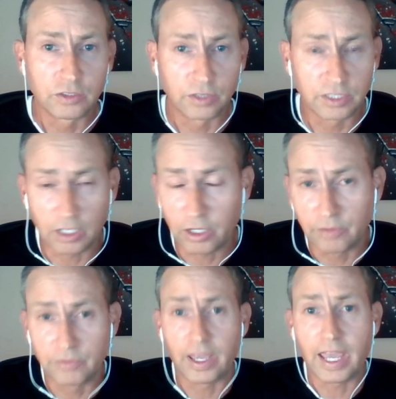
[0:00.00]
so there's a lot
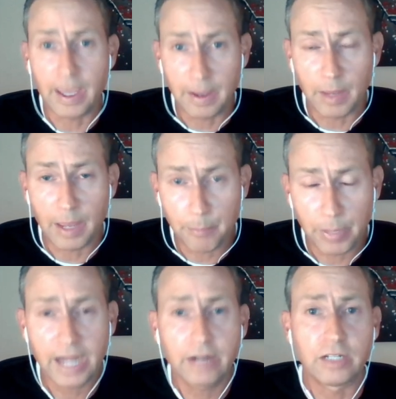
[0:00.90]
of
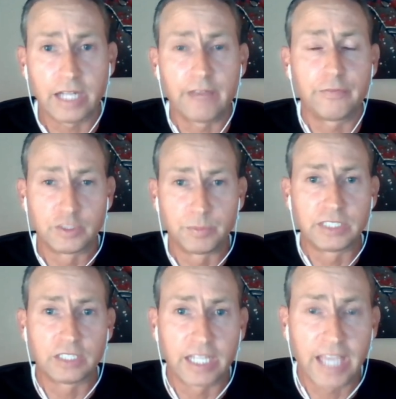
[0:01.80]
parallel efforts
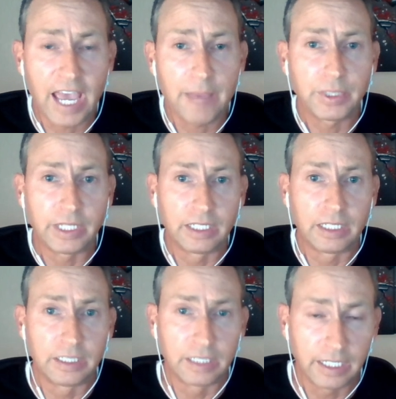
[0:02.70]
basically happening
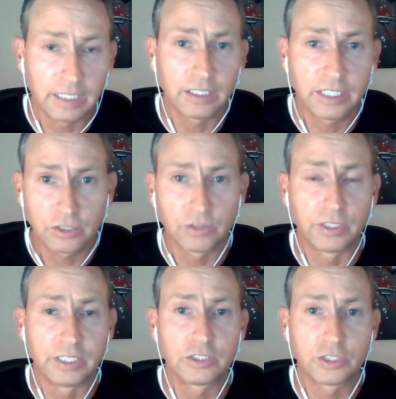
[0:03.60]
in addition
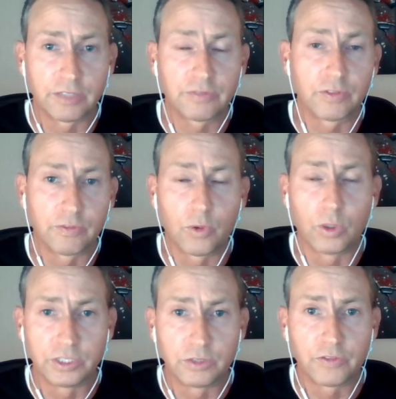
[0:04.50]
to this shift from
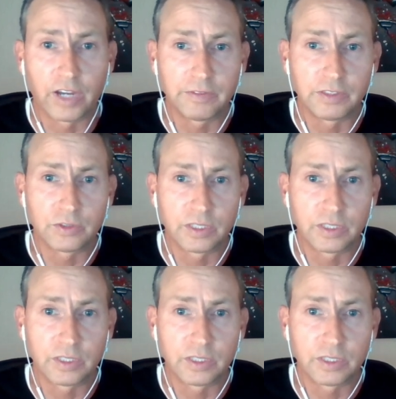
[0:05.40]
4G to 5G.